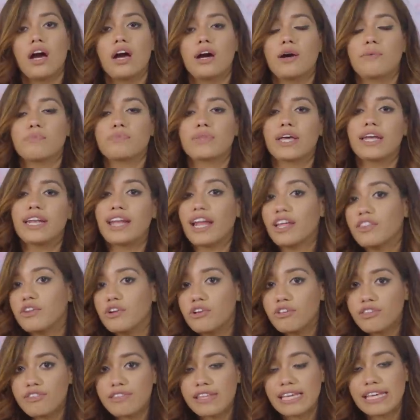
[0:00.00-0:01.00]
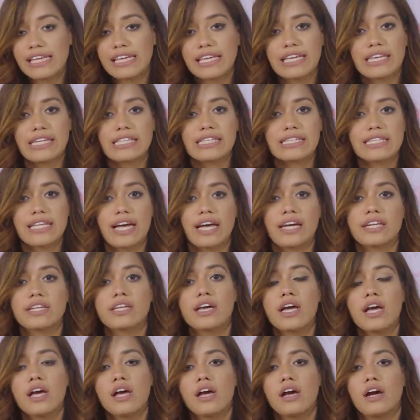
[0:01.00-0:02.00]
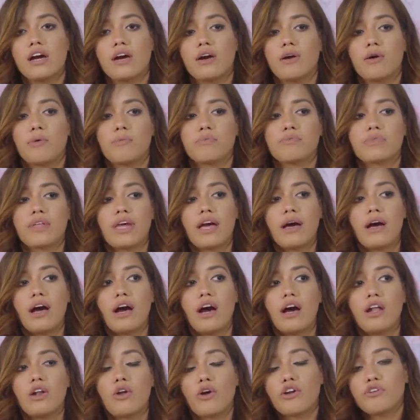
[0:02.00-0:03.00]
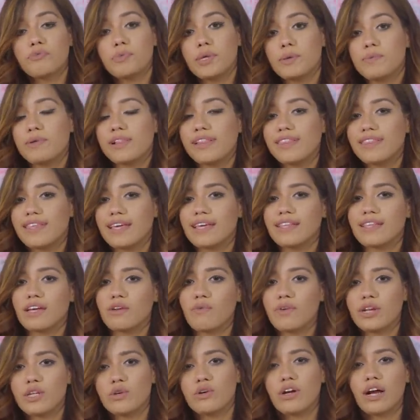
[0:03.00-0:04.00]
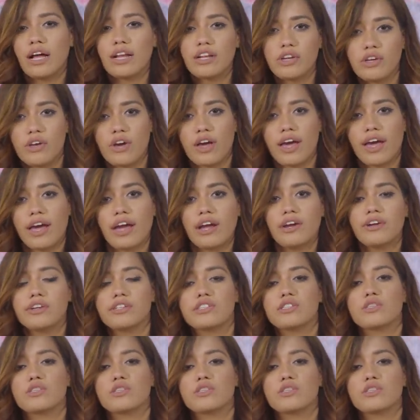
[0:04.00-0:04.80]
Another thing is that a lot of people think that when you color your hair,